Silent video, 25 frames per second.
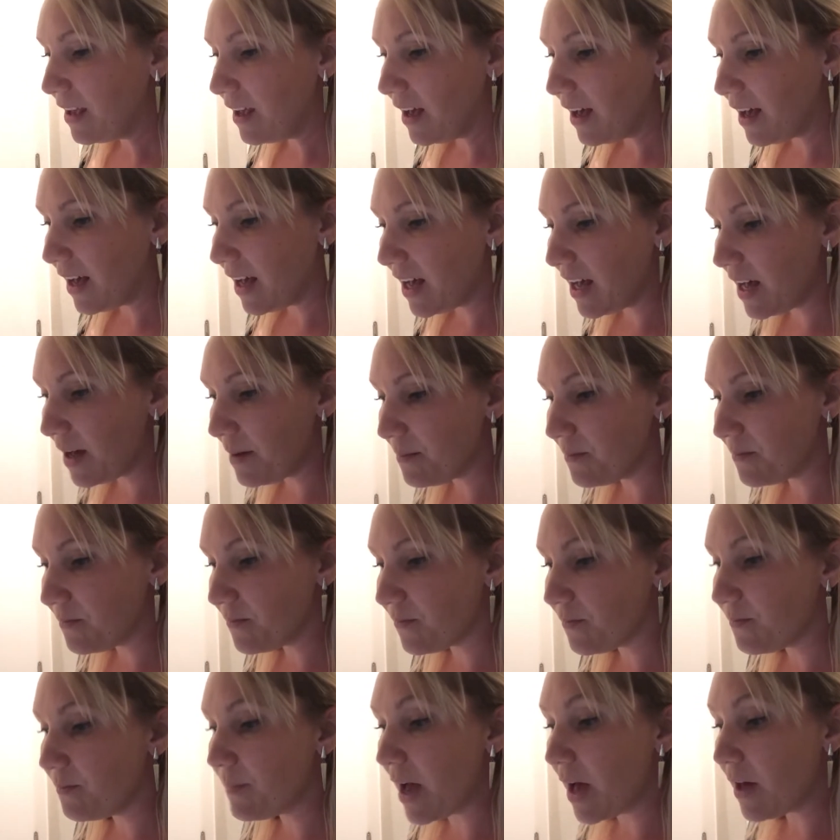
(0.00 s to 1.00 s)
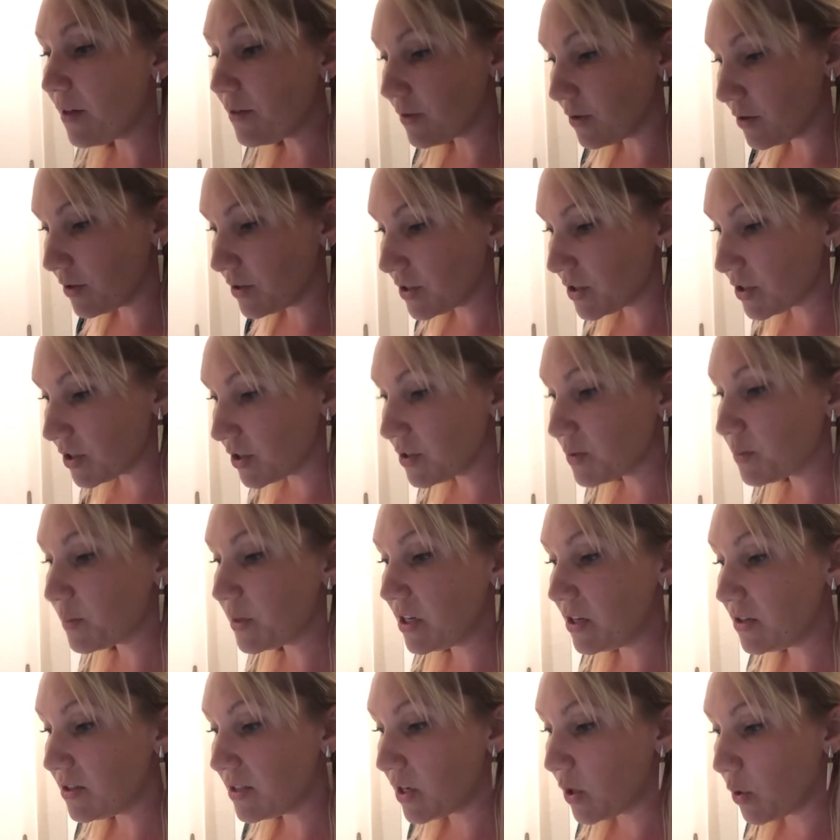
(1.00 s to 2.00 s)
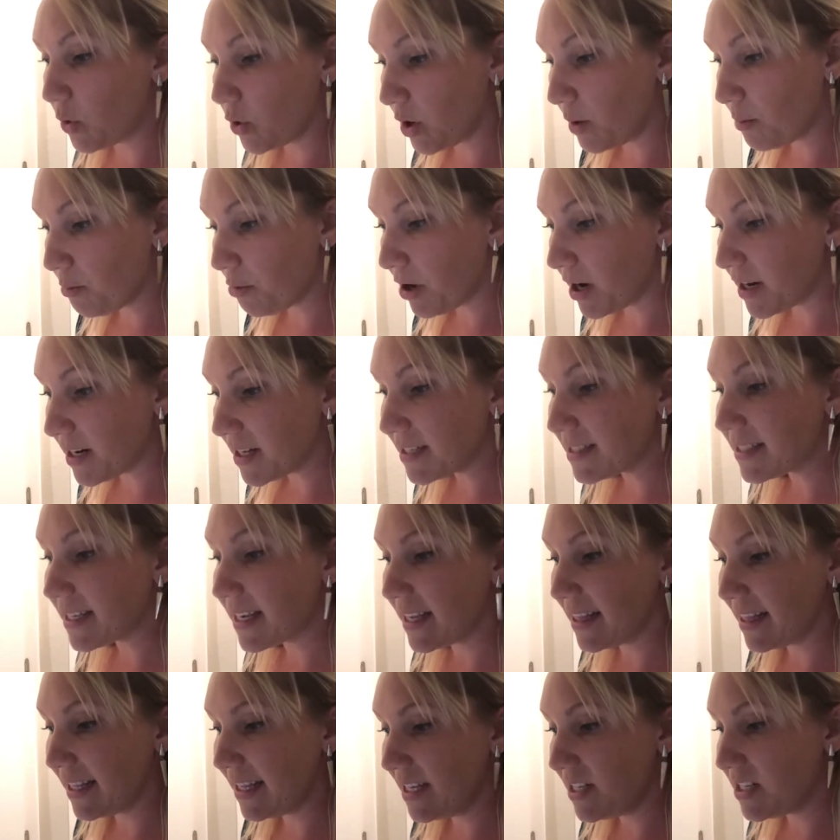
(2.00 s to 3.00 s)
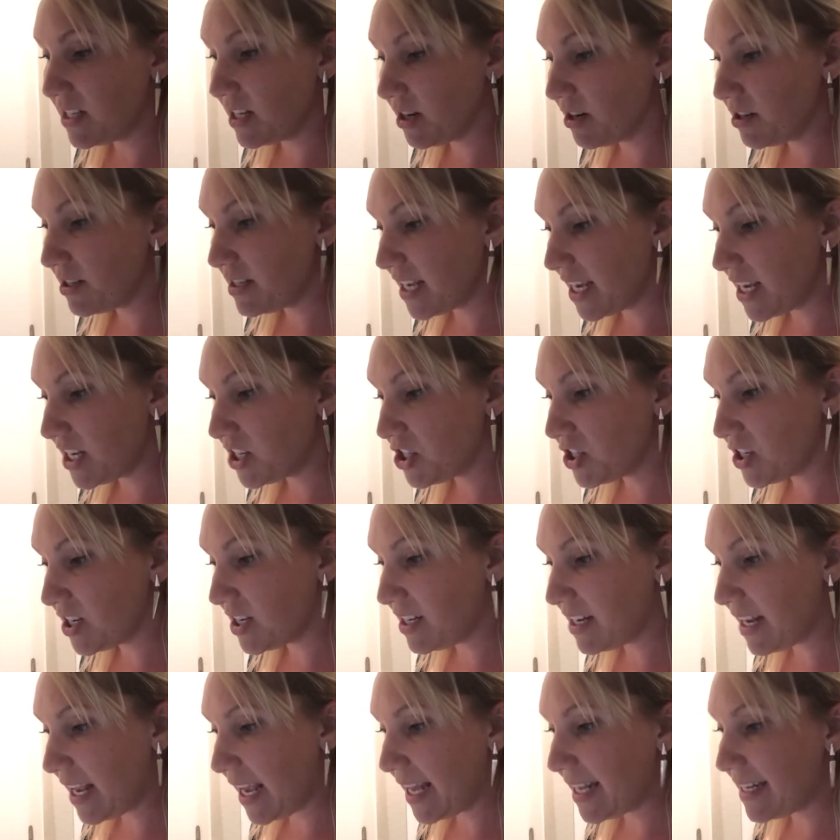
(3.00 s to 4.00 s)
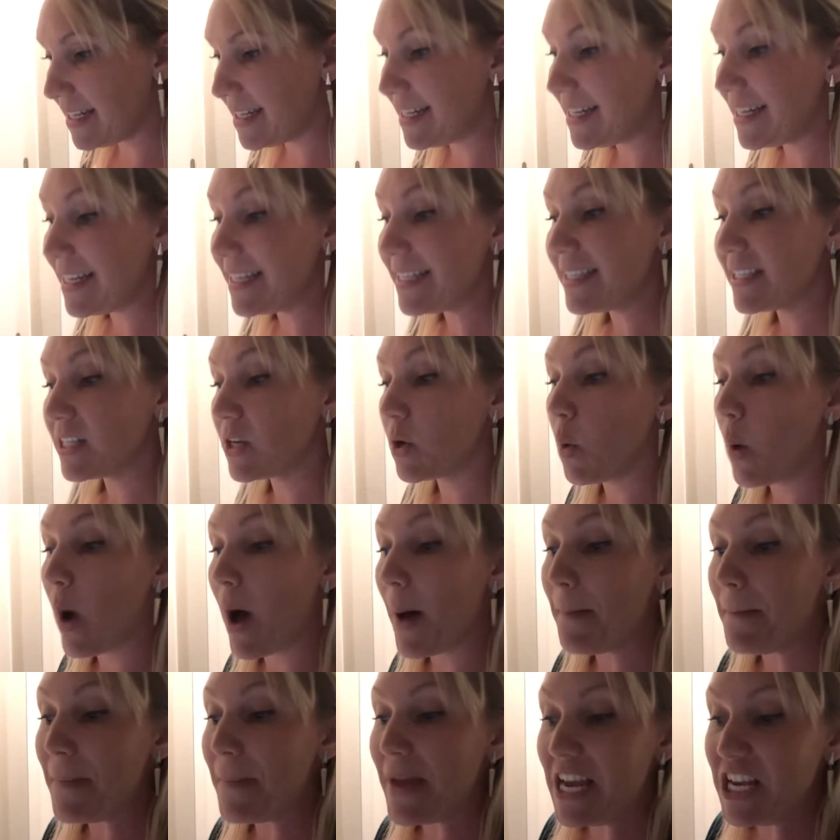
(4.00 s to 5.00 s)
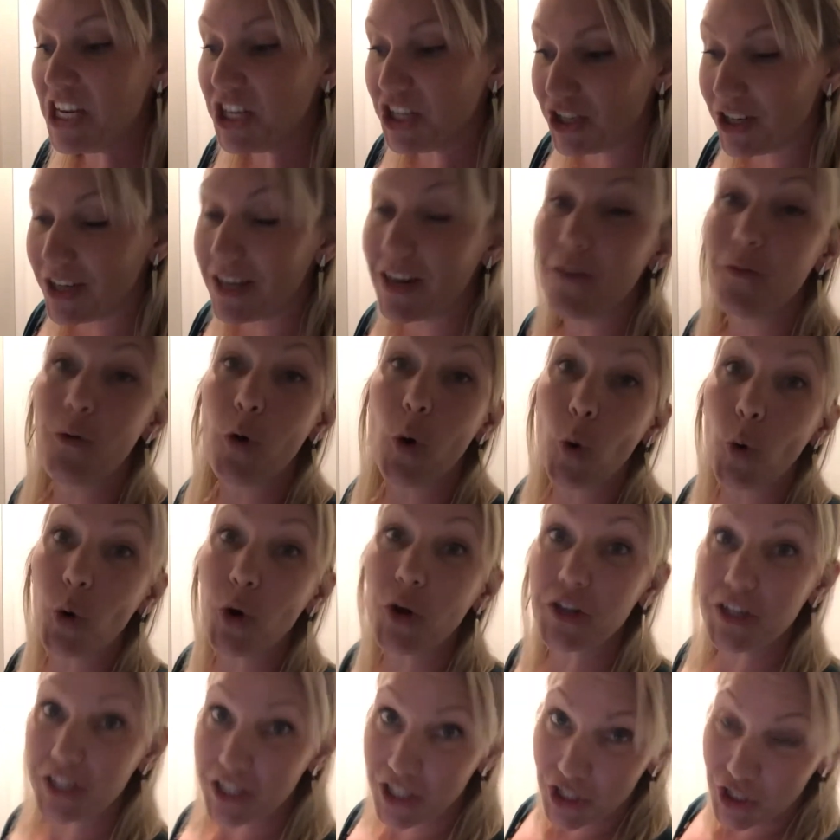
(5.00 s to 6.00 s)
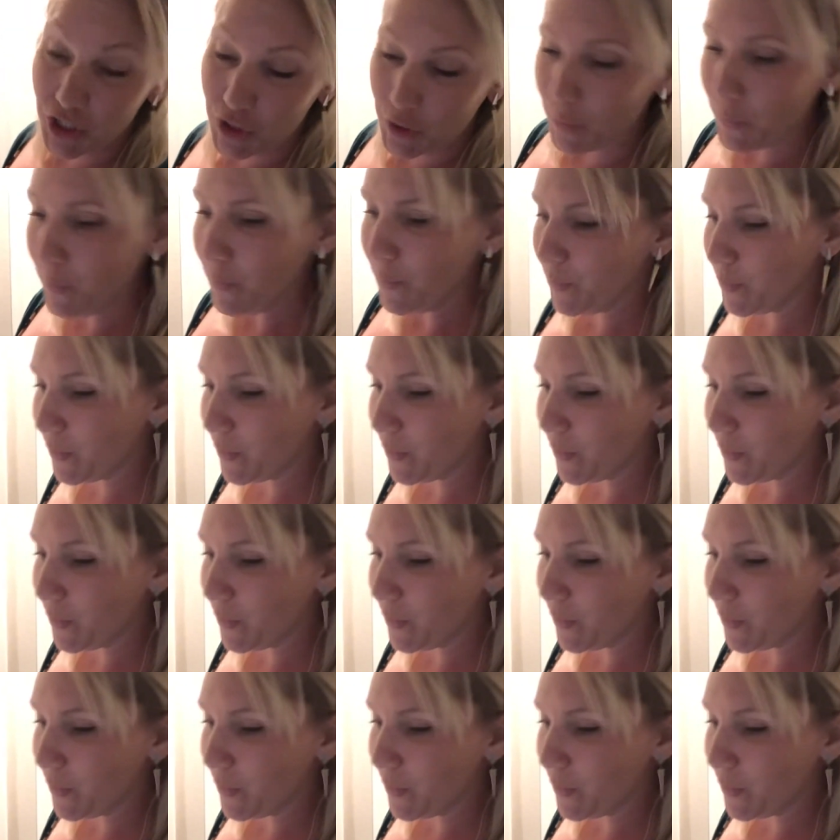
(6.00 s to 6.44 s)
Mouth ulcers, when used in oral products, it can lead to irritation and desquamation of oral tissue.